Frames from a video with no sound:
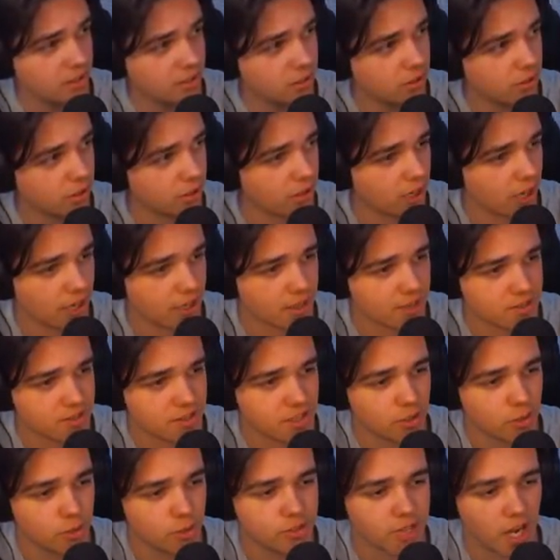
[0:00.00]
You can kind of
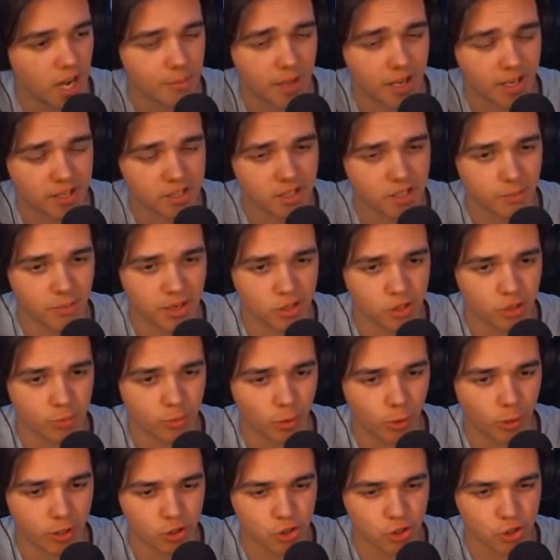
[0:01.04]
see it. You type exclamation
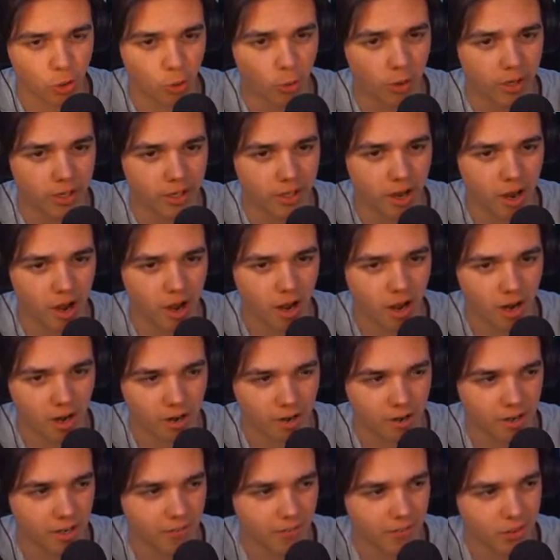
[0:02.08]
point join
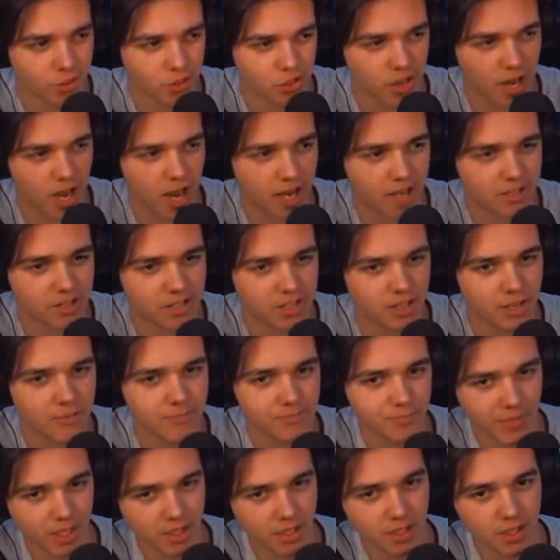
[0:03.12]
R in the chat,
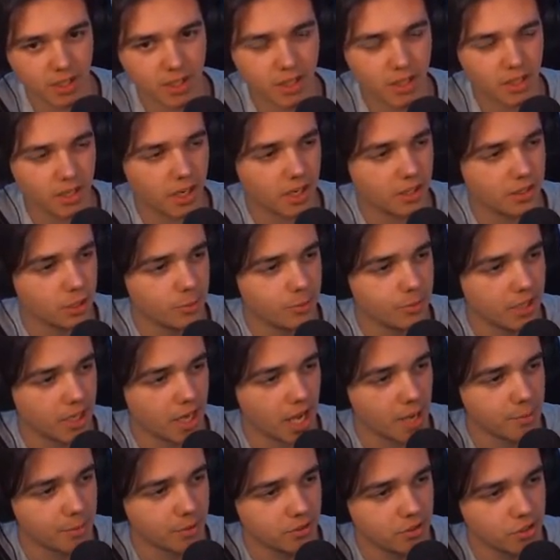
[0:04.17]
and you'll be
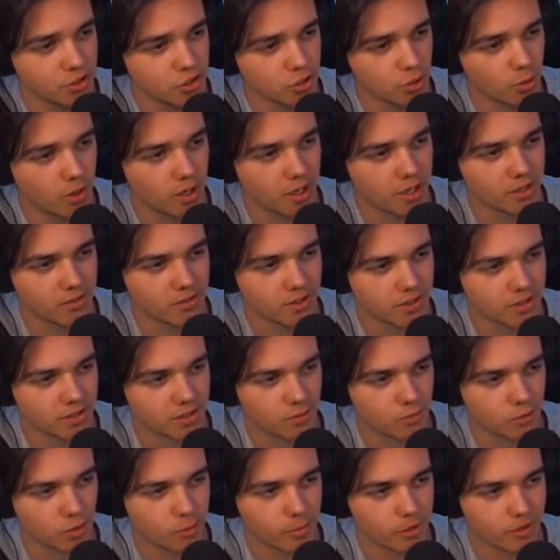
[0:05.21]
able to join. You found
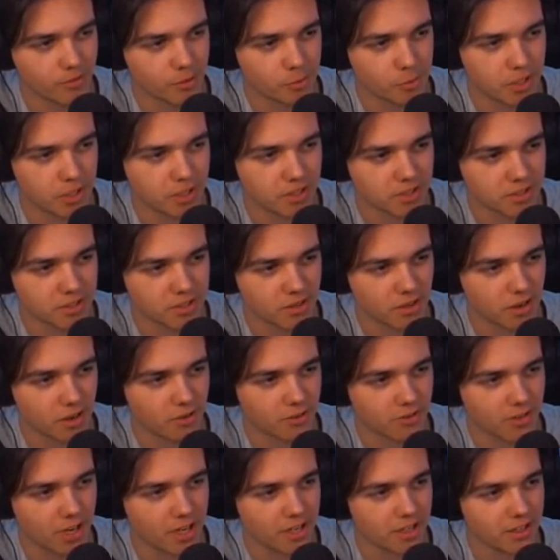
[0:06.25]
like a robot from Eating
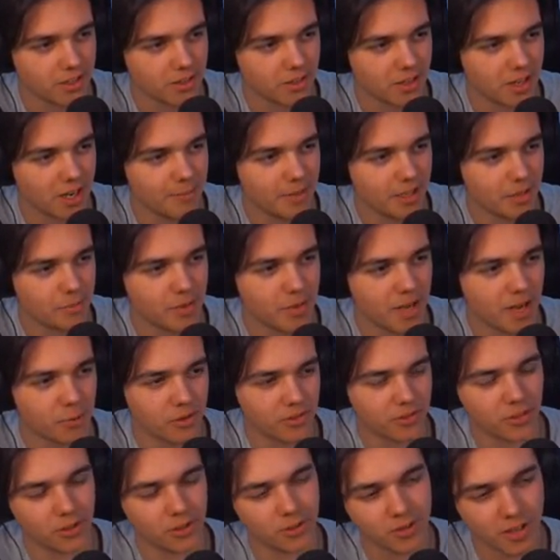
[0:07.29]
Zero. Thank you. I made a bet
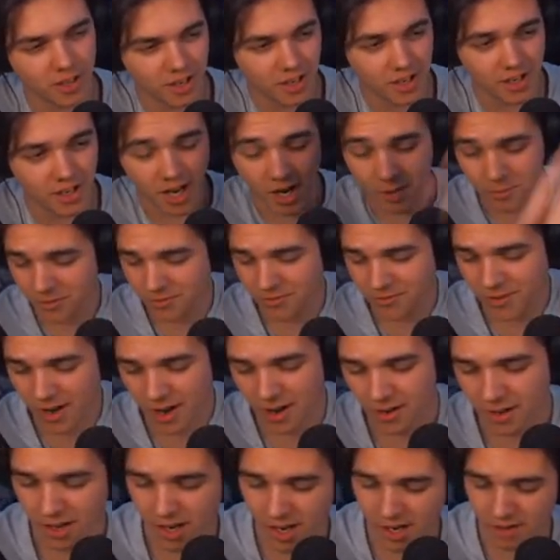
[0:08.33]
with you. I mean,
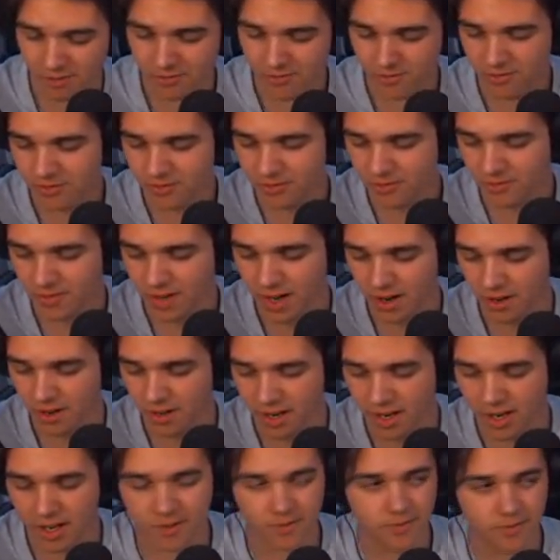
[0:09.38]
fair enough. Fair
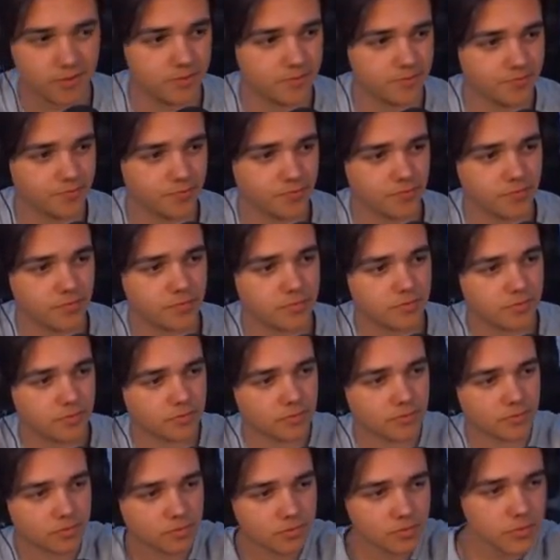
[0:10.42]
enough.
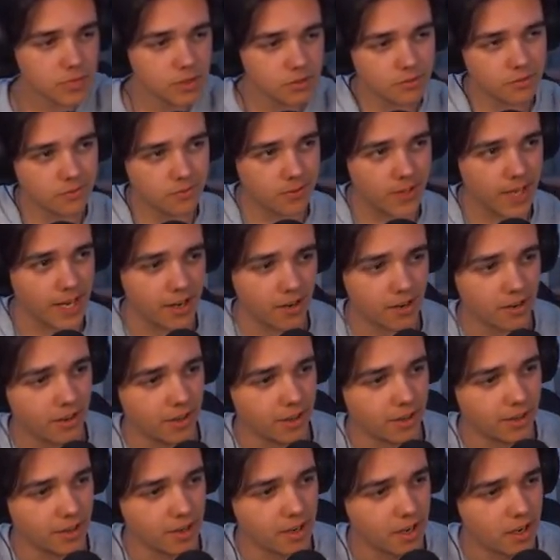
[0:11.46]
Fair
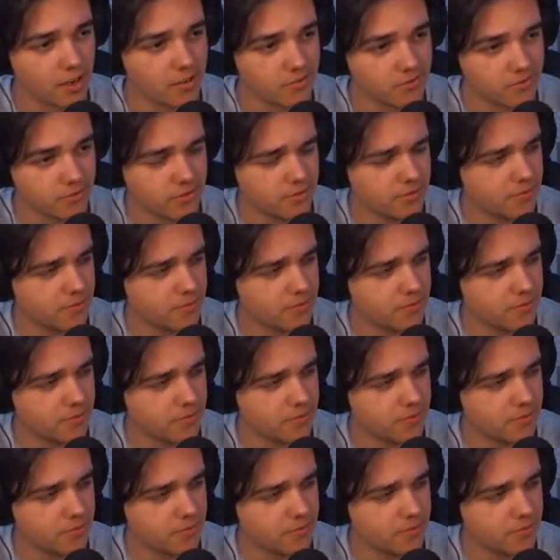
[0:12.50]
enough.